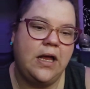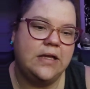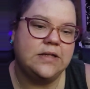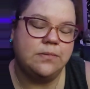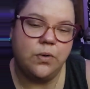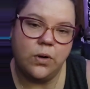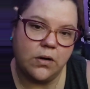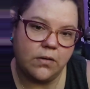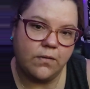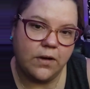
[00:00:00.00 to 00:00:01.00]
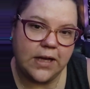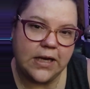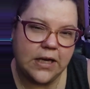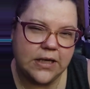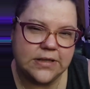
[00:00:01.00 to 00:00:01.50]
it's important for that
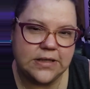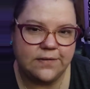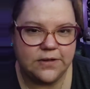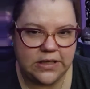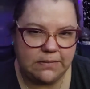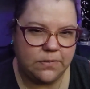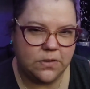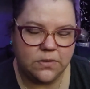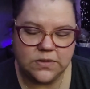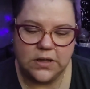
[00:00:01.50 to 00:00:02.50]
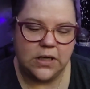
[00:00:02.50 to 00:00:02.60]
kind of stuff, to keep those